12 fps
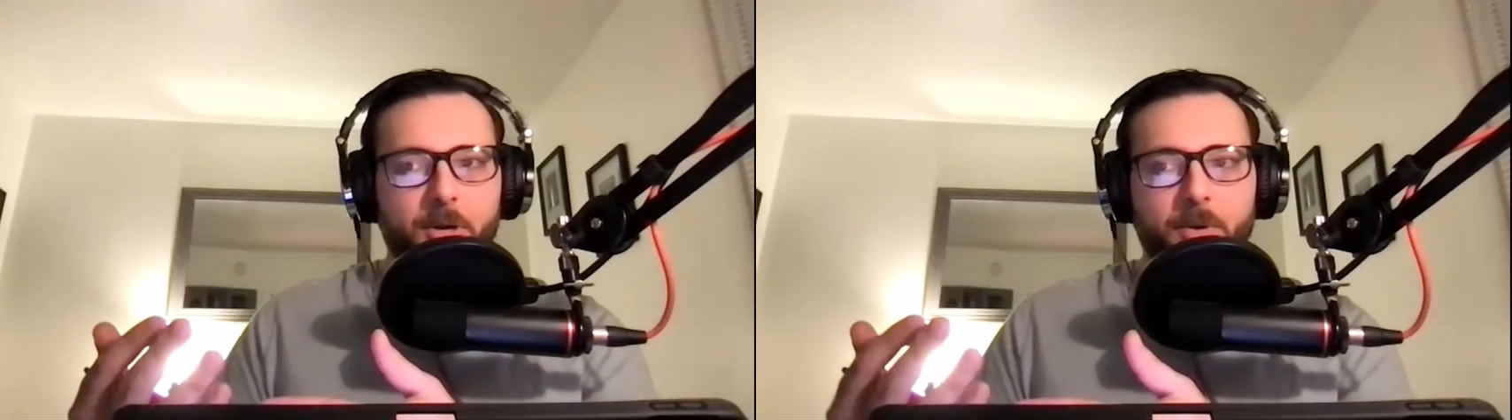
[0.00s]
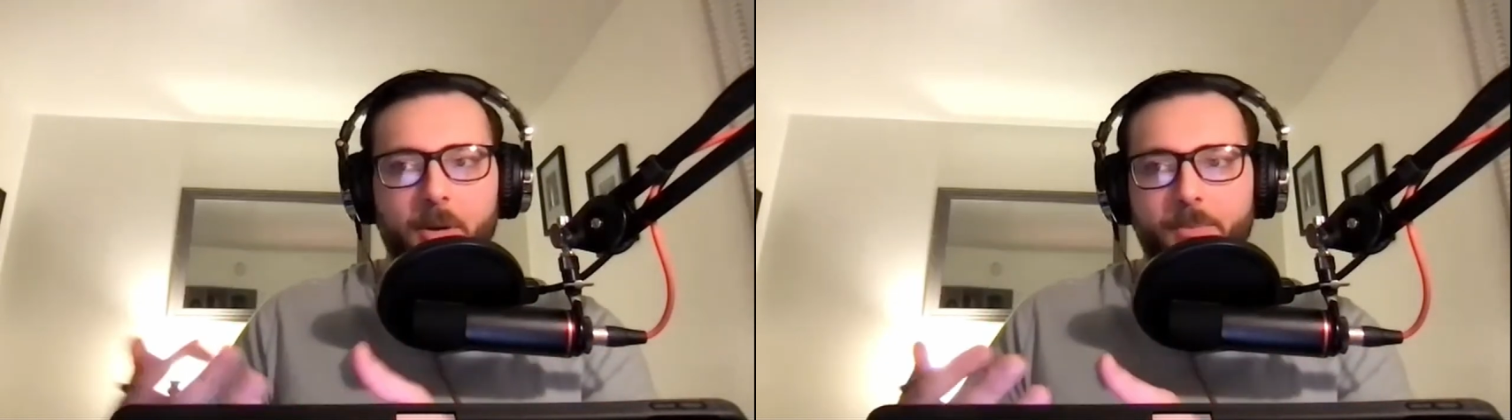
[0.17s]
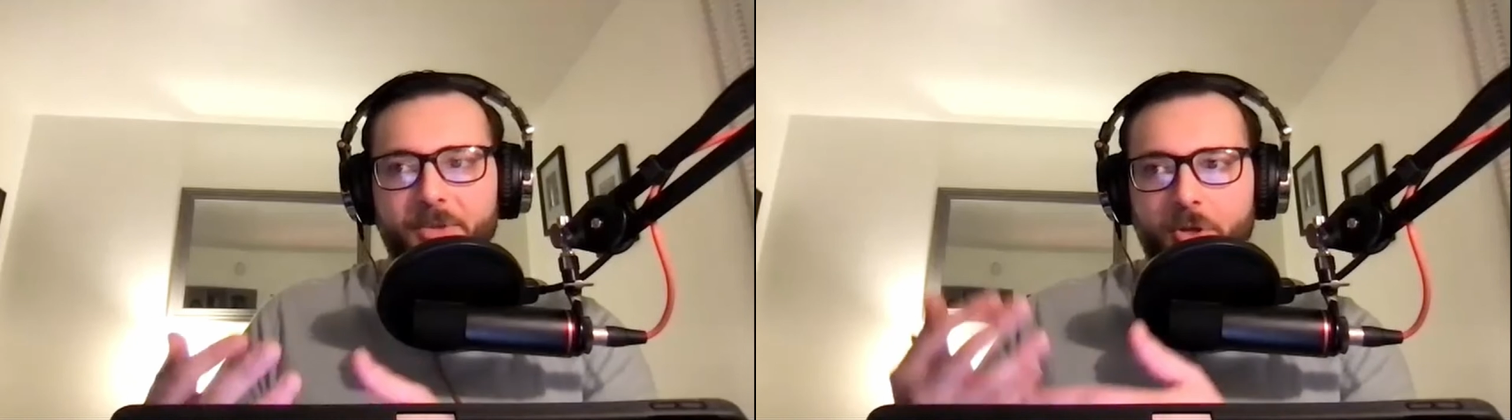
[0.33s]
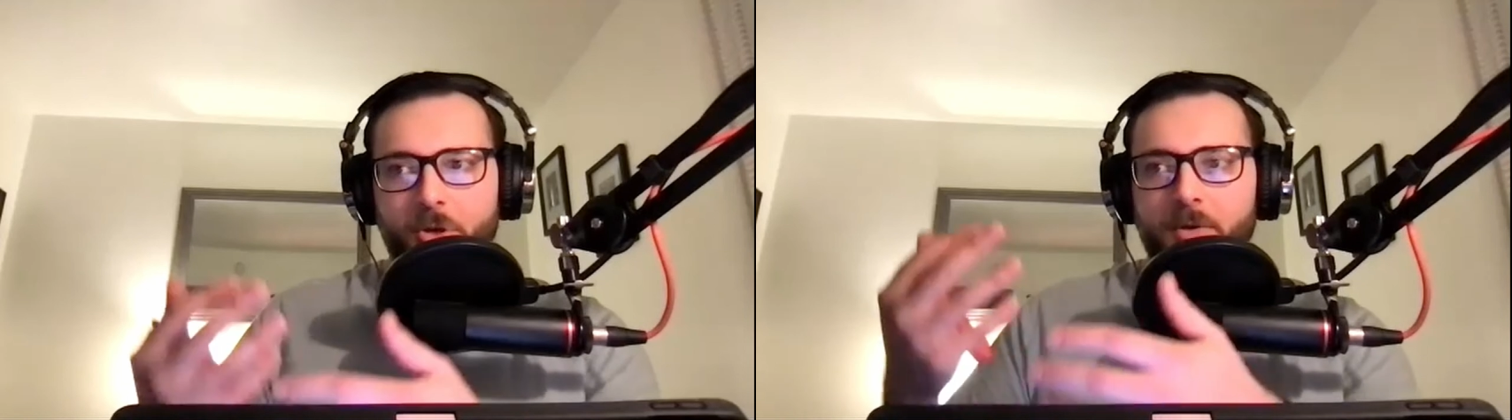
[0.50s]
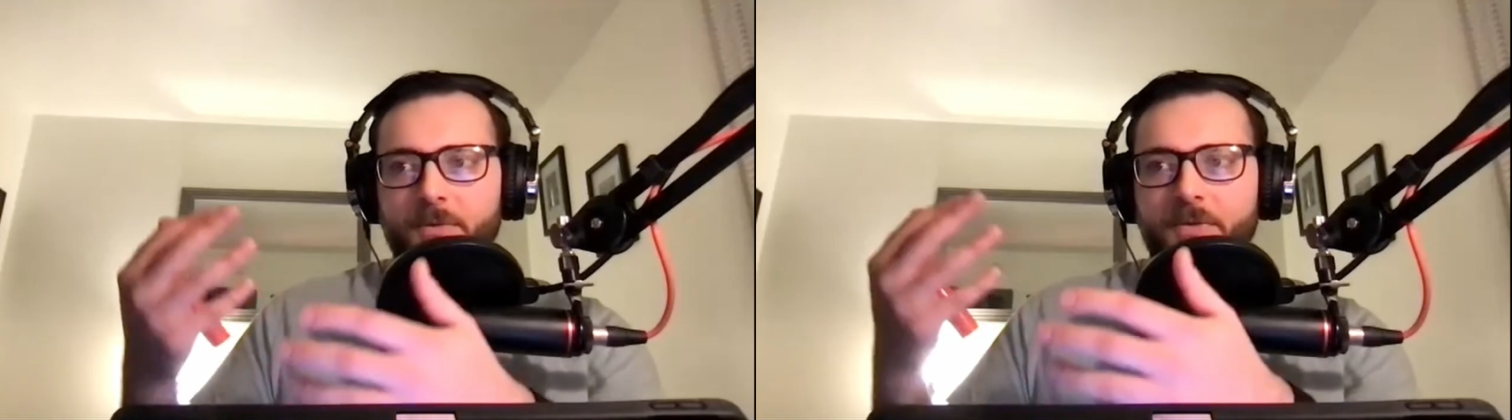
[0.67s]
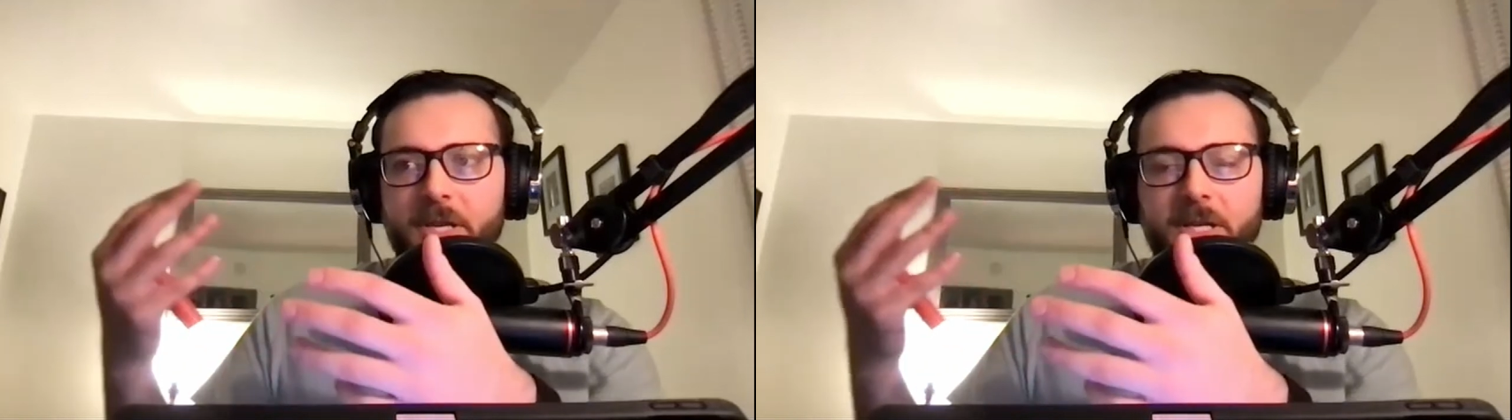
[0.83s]

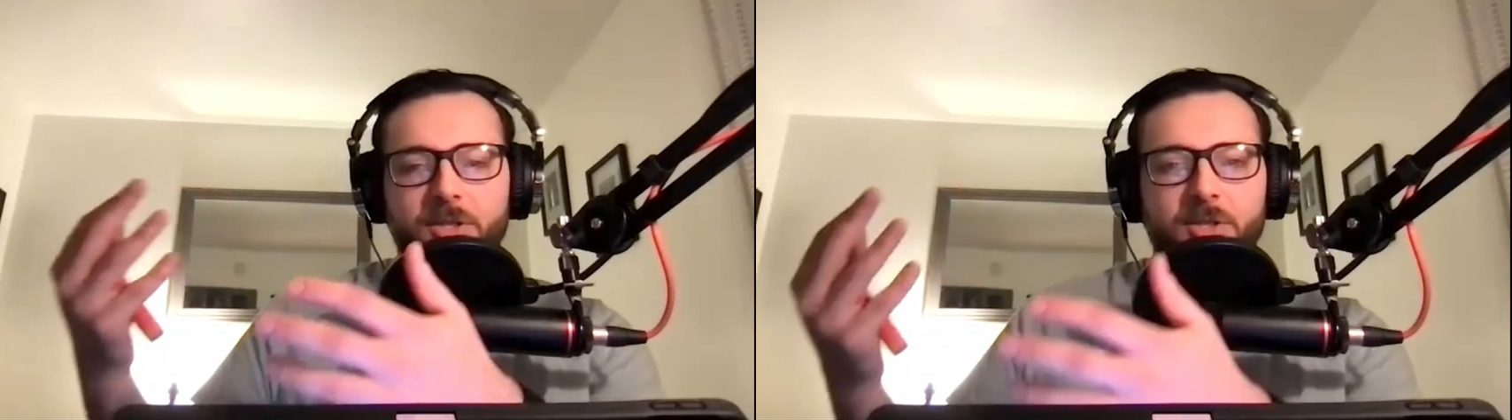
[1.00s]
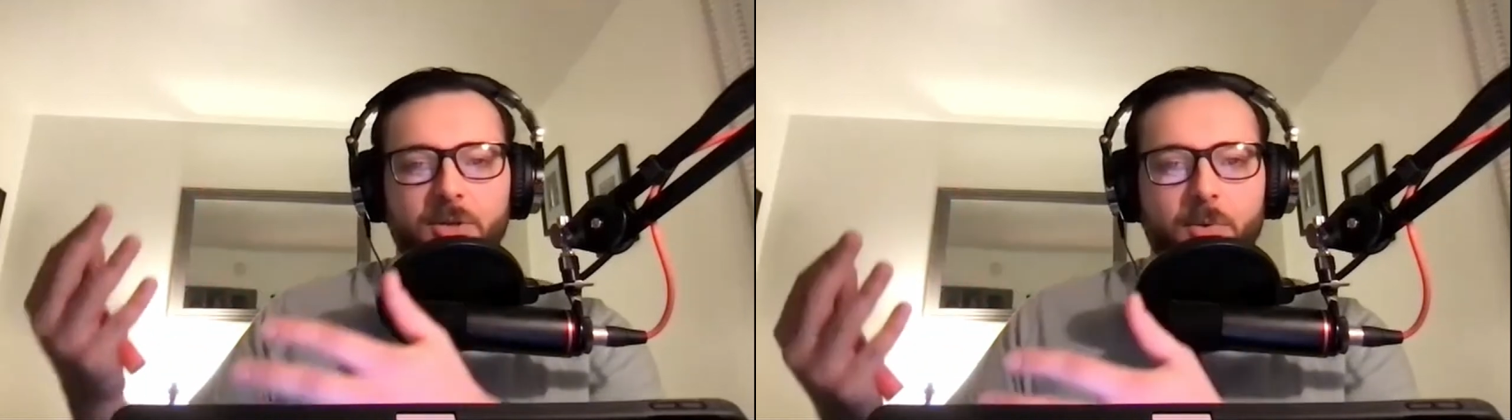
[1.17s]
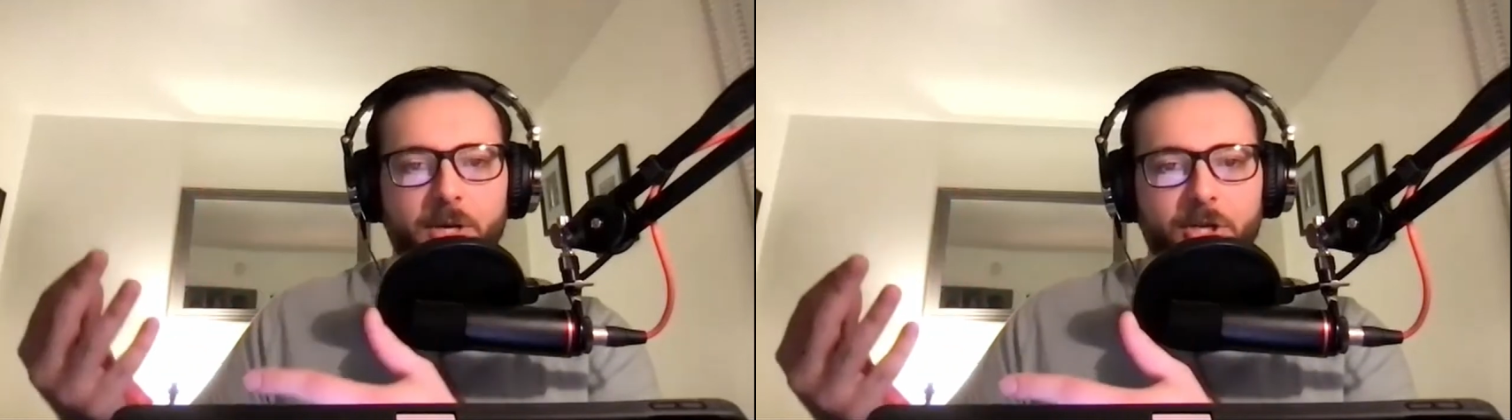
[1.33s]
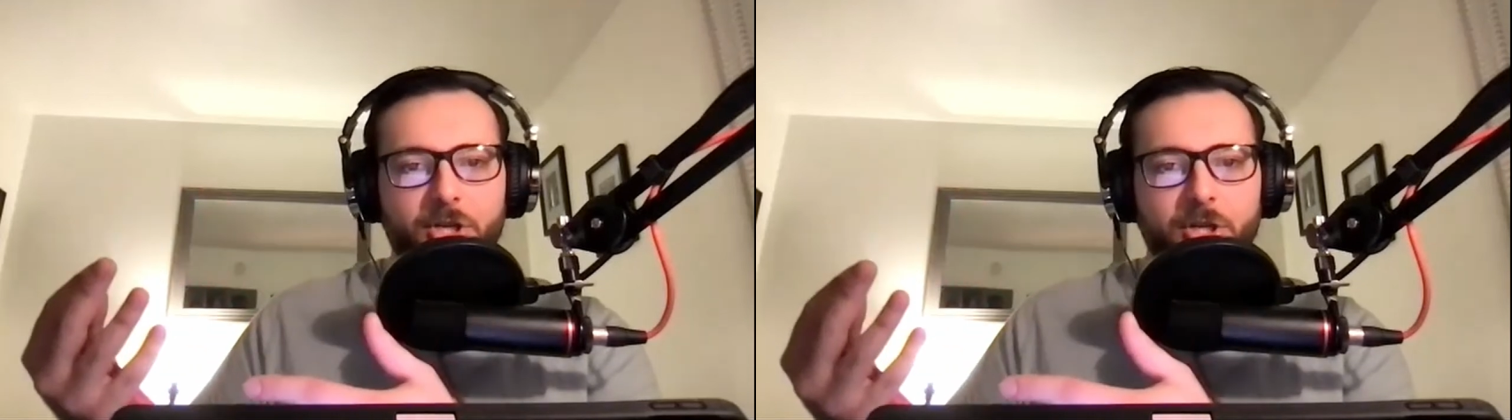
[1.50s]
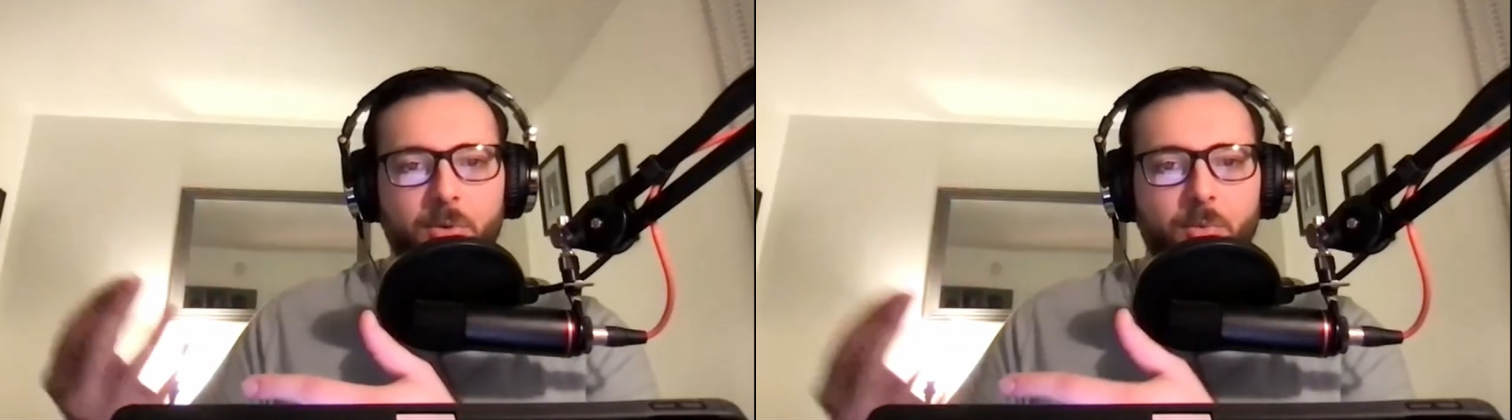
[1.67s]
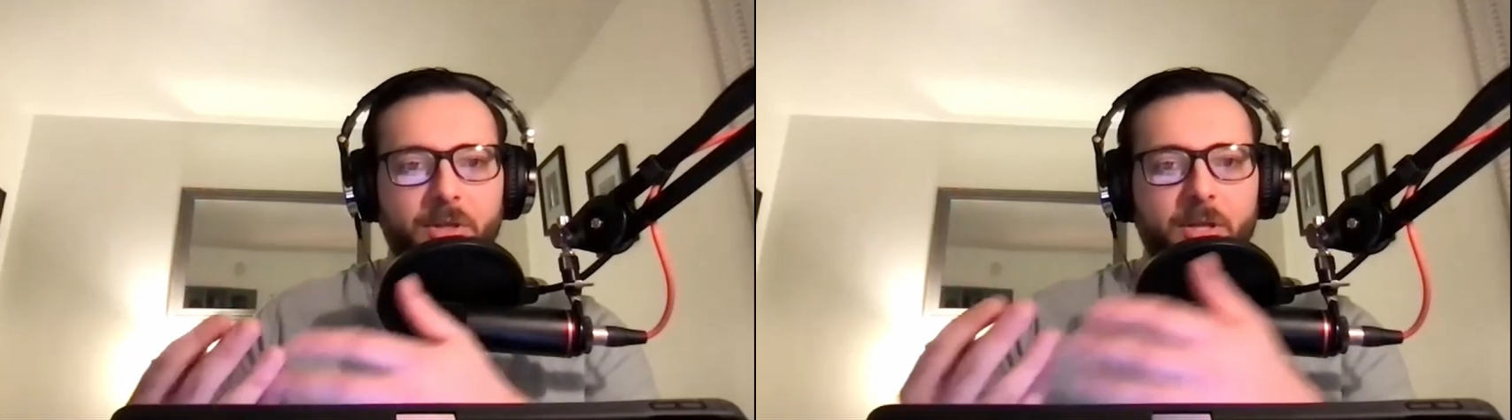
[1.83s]
observe the
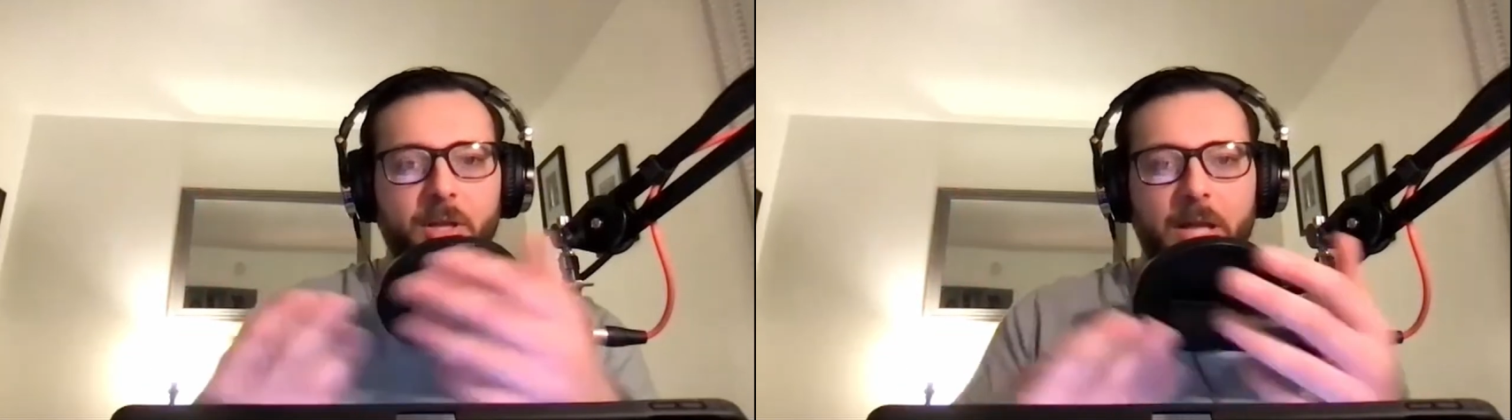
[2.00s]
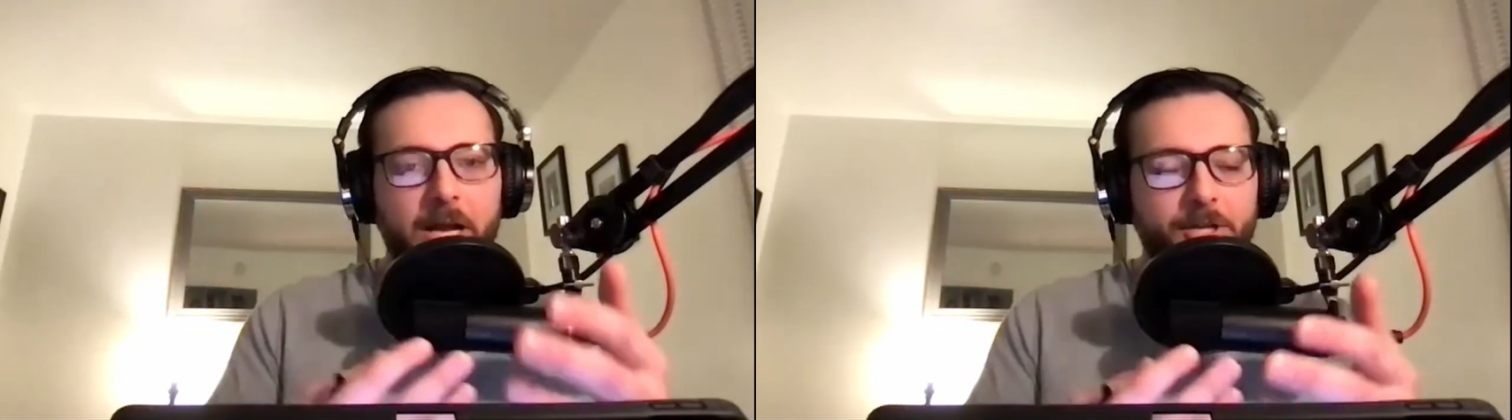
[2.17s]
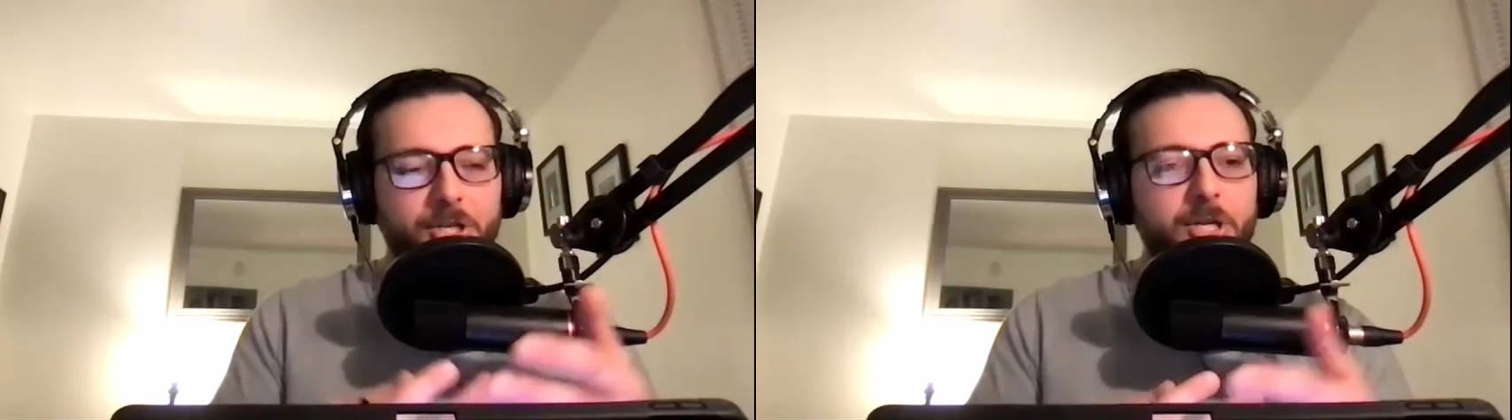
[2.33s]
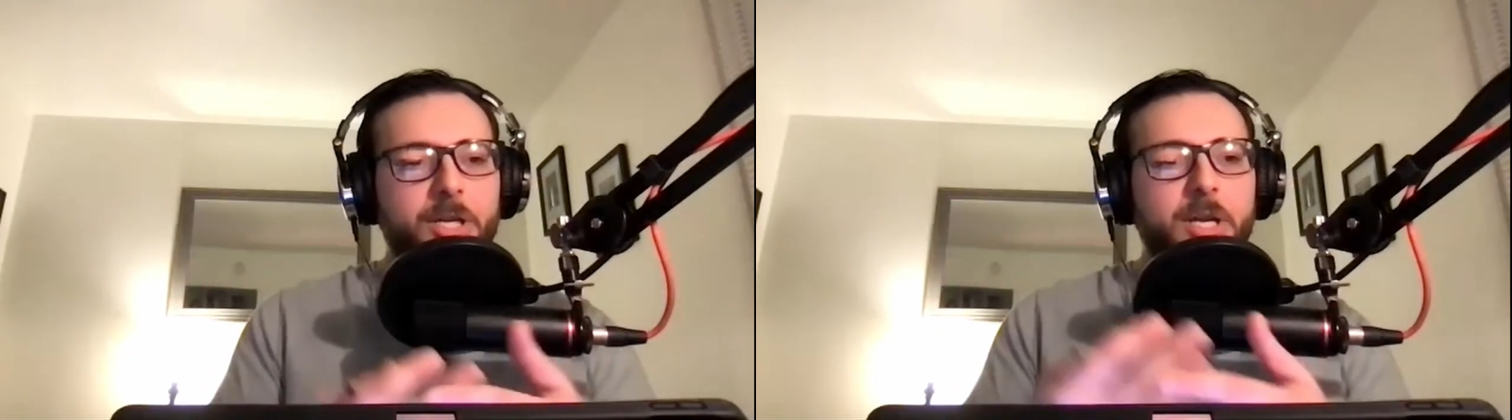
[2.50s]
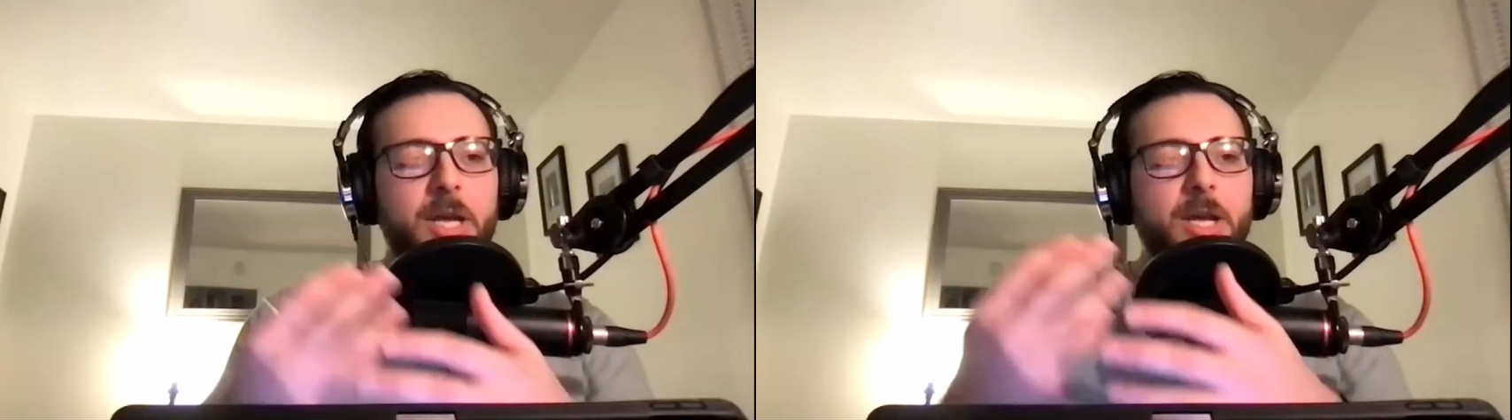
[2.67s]
intuition with the logic,